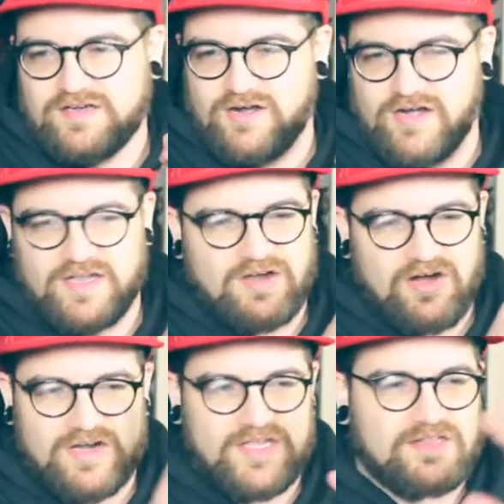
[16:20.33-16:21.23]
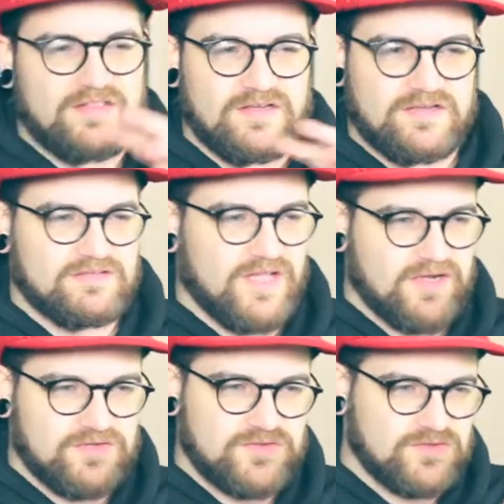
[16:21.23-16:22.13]
aren't in the
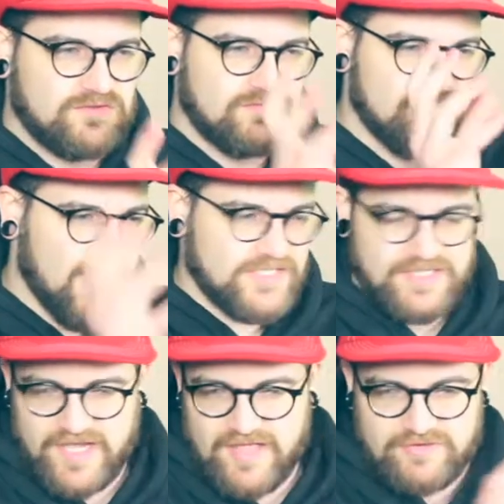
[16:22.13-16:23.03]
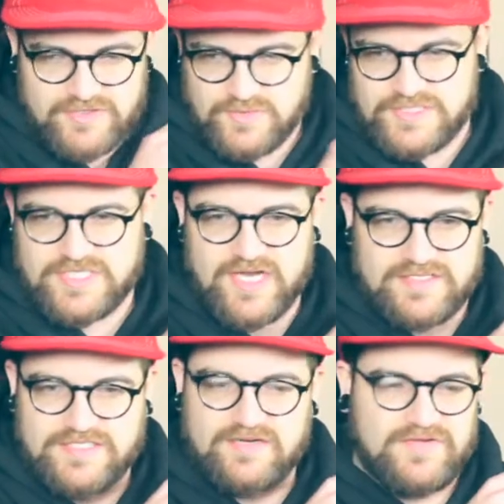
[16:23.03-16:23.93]
like Magic the Gathering Twitch side
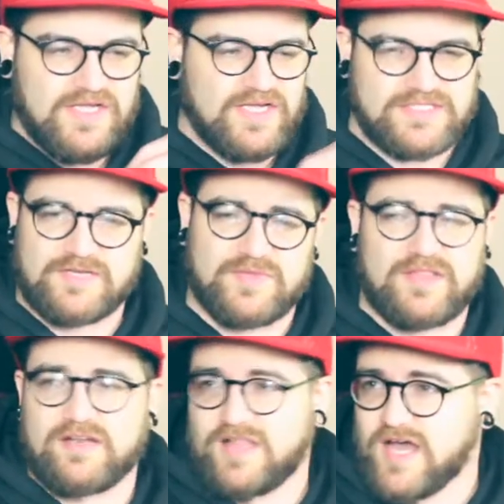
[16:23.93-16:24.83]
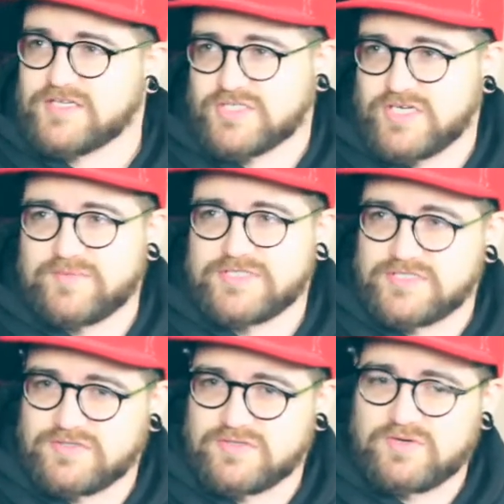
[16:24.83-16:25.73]
of stuff, it's something that a lot of streamers
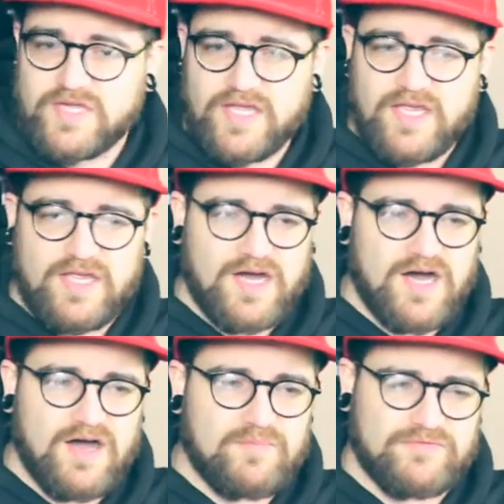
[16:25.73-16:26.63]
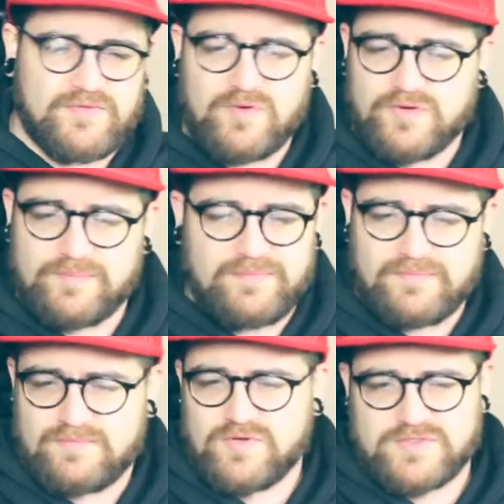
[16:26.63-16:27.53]
do for
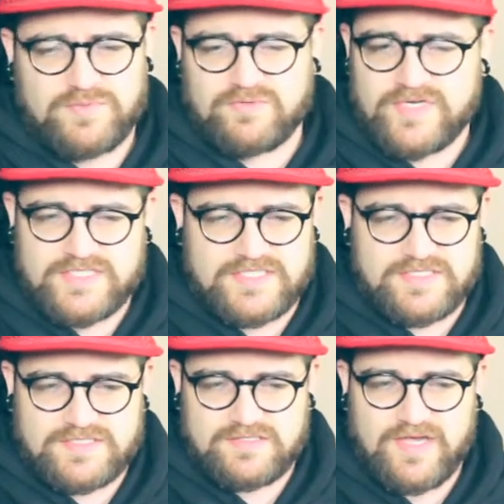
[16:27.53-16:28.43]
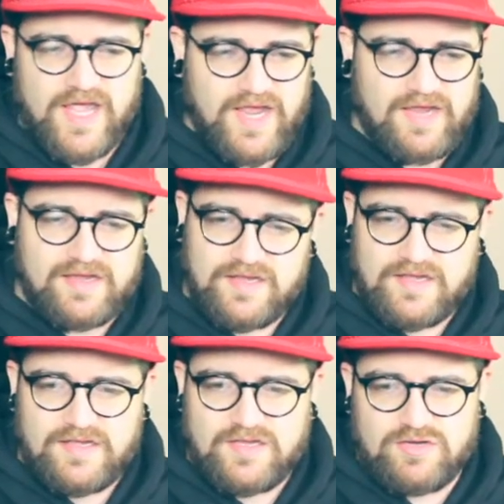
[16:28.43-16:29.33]
multiple reasons. A,
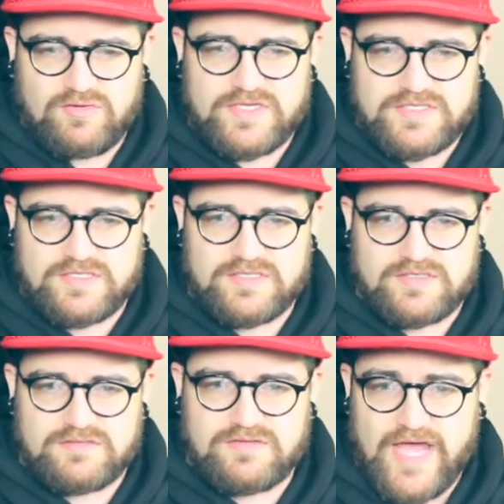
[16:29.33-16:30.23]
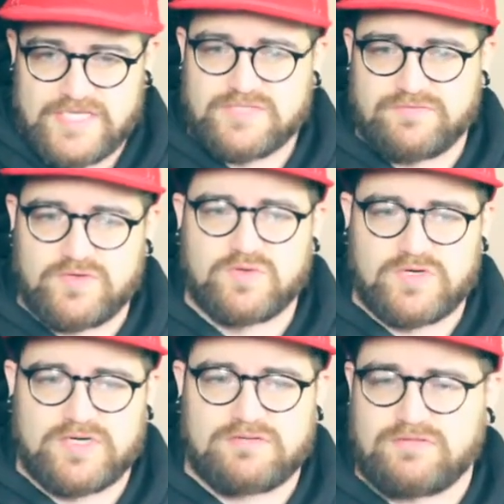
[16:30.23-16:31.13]
you get to, as the
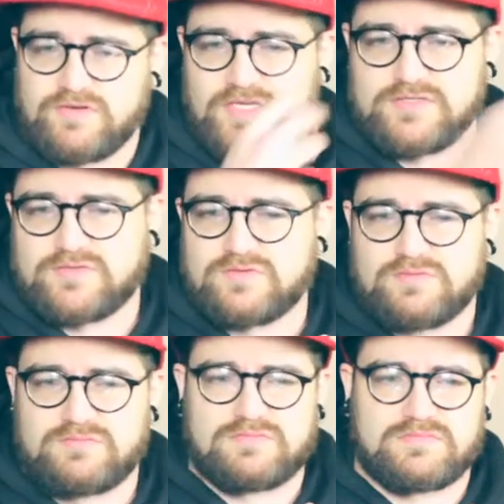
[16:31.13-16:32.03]
viewer, you get to